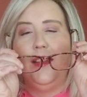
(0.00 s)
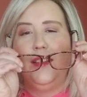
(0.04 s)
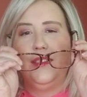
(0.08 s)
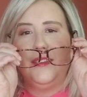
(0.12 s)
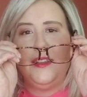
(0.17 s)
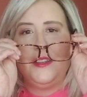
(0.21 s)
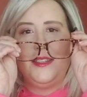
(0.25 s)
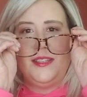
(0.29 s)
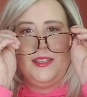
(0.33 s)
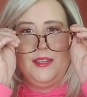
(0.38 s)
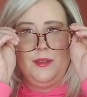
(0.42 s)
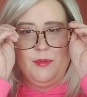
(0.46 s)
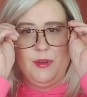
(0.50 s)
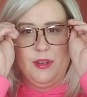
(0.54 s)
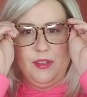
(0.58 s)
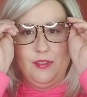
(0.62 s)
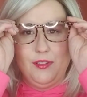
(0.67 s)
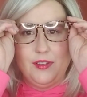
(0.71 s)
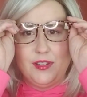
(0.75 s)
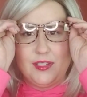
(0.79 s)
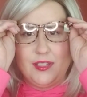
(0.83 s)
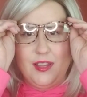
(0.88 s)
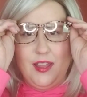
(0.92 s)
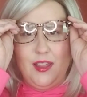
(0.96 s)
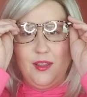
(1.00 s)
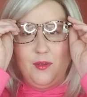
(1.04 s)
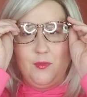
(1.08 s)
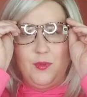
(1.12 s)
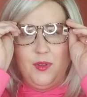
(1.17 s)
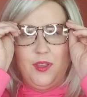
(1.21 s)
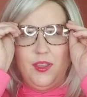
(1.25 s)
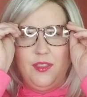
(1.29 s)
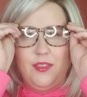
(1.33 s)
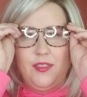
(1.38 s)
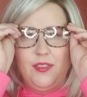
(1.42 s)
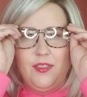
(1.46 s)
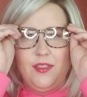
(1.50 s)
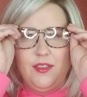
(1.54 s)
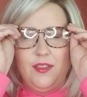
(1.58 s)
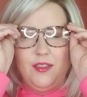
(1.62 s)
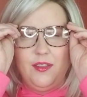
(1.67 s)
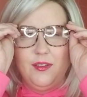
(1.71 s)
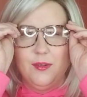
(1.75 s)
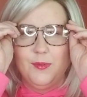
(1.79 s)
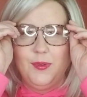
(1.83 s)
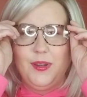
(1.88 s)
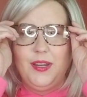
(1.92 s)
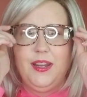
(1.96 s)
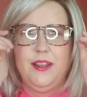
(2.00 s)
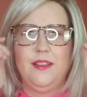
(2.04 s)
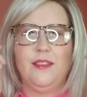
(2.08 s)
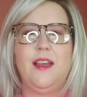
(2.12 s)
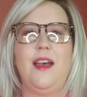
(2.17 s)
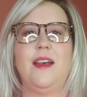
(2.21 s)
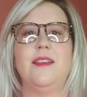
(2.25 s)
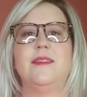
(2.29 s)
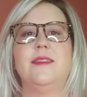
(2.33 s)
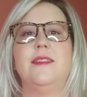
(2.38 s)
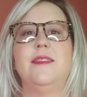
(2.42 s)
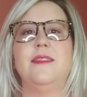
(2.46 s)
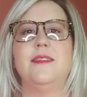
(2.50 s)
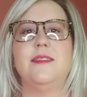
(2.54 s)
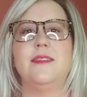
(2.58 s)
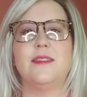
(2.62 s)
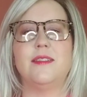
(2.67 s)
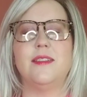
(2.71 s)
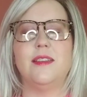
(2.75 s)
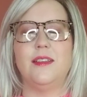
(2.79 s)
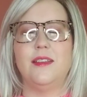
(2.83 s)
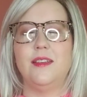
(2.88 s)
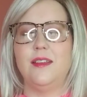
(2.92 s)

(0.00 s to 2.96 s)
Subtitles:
Let's see what it looks like with reading glasses.